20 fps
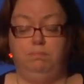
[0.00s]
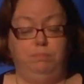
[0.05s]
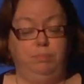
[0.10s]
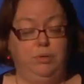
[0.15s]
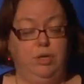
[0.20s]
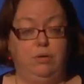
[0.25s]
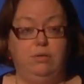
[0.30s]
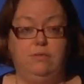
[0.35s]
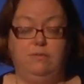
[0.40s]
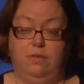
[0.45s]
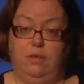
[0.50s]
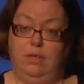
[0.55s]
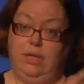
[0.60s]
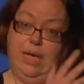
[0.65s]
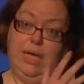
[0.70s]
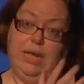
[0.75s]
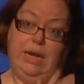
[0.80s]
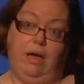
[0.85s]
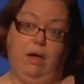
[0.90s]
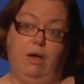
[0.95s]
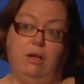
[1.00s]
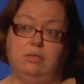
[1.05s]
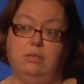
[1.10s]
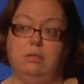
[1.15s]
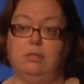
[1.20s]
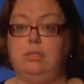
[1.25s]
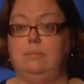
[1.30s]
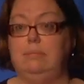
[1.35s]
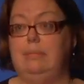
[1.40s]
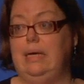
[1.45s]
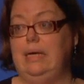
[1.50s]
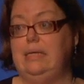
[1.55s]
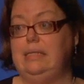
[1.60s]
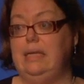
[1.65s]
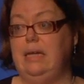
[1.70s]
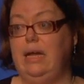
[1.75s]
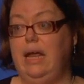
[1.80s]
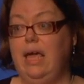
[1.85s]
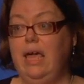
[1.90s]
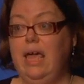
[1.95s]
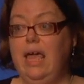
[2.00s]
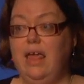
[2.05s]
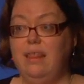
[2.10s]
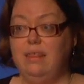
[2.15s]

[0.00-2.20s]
beautiful. Keeley Hawes looked amazing in it.